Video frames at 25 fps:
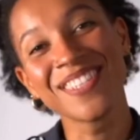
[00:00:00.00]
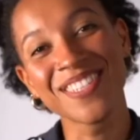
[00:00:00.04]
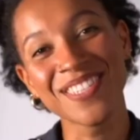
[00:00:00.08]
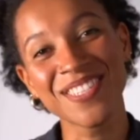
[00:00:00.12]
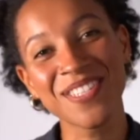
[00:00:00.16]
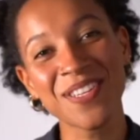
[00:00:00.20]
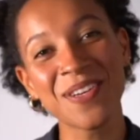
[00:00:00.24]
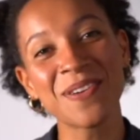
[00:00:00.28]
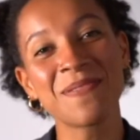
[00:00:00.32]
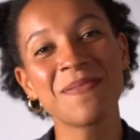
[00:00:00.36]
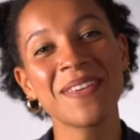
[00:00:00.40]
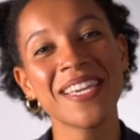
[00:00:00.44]
The
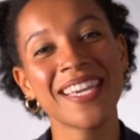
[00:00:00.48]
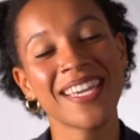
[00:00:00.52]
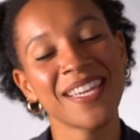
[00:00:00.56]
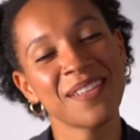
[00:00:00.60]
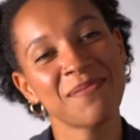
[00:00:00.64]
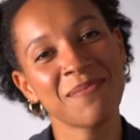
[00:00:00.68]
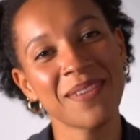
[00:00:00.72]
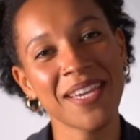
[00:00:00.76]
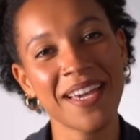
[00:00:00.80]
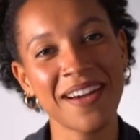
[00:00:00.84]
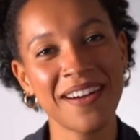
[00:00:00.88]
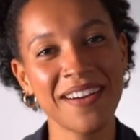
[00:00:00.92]
SCOBY can
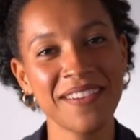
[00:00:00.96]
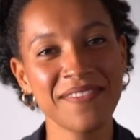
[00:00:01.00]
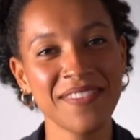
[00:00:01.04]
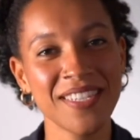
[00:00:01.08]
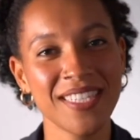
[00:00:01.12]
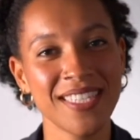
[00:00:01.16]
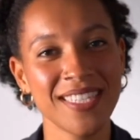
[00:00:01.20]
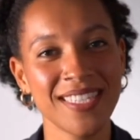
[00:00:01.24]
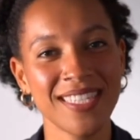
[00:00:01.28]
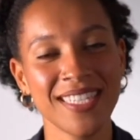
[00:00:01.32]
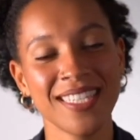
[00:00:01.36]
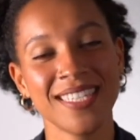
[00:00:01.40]
be
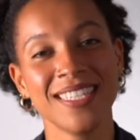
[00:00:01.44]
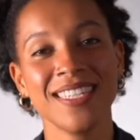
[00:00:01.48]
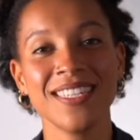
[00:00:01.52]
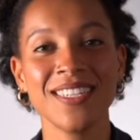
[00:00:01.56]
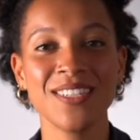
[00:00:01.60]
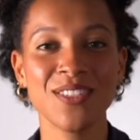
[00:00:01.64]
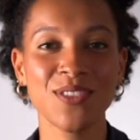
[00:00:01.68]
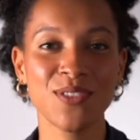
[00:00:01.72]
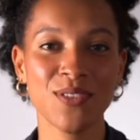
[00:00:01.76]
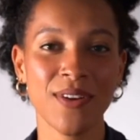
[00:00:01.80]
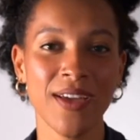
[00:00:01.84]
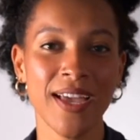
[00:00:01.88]
harvested,
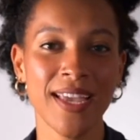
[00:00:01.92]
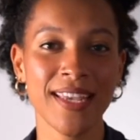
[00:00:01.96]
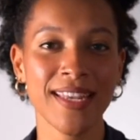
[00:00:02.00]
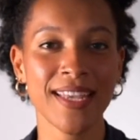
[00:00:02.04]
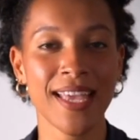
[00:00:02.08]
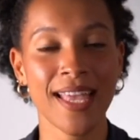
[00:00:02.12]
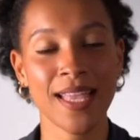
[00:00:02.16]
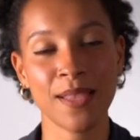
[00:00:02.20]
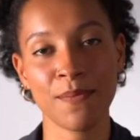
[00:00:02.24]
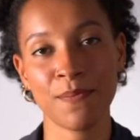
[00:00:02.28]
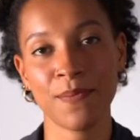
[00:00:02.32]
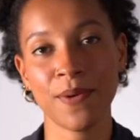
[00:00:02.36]
dried,
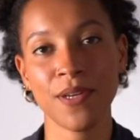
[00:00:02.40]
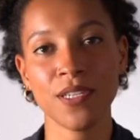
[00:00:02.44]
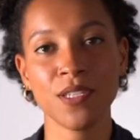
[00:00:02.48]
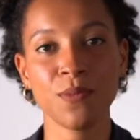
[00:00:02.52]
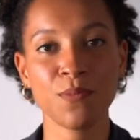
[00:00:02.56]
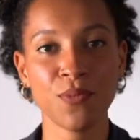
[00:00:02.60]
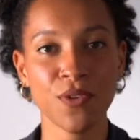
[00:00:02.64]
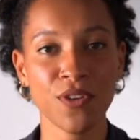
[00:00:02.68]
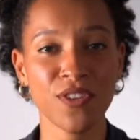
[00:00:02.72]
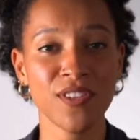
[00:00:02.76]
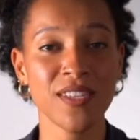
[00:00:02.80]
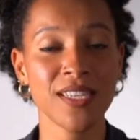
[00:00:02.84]
and
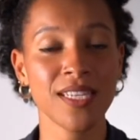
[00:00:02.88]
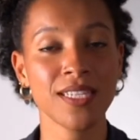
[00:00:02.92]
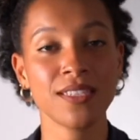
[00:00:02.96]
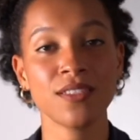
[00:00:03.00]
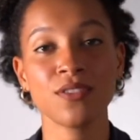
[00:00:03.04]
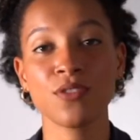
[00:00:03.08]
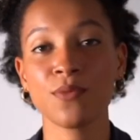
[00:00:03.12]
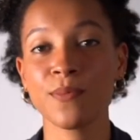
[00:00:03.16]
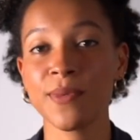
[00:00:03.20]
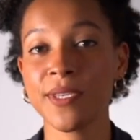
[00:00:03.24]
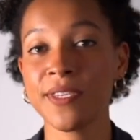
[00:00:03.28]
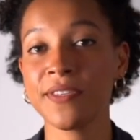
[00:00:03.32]
post-processed
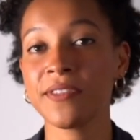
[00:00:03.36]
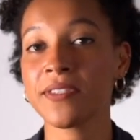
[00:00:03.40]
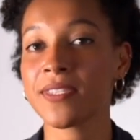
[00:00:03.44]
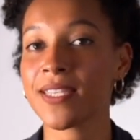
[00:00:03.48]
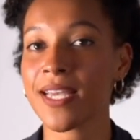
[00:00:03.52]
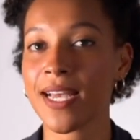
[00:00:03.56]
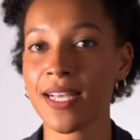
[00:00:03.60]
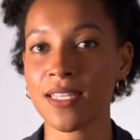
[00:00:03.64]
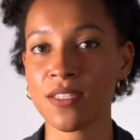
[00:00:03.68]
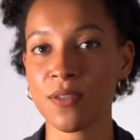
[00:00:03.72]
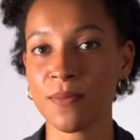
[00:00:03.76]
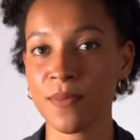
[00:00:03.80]
to be used
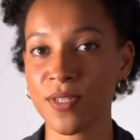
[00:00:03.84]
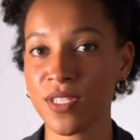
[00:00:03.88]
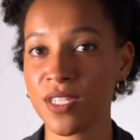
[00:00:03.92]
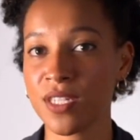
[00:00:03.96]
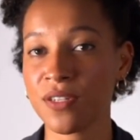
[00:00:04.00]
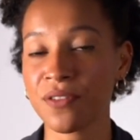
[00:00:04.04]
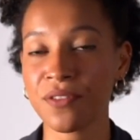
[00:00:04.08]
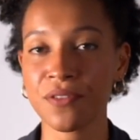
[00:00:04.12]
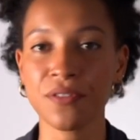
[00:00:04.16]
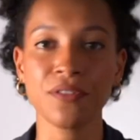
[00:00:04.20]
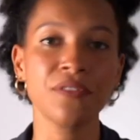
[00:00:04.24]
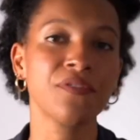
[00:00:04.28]
as a
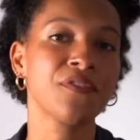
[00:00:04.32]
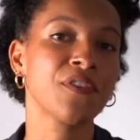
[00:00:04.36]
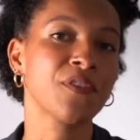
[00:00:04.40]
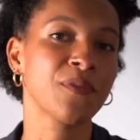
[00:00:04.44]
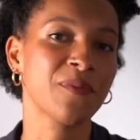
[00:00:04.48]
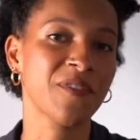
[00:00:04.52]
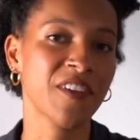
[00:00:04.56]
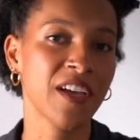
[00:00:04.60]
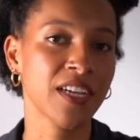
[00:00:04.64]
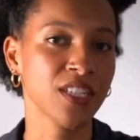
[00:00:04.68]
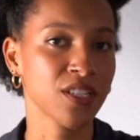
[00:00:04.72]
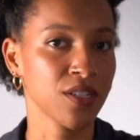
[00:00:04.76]
material for
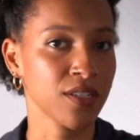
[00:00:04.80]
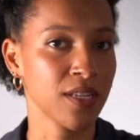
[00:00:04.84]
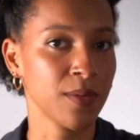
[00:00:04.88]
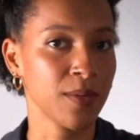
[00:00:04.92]
fashion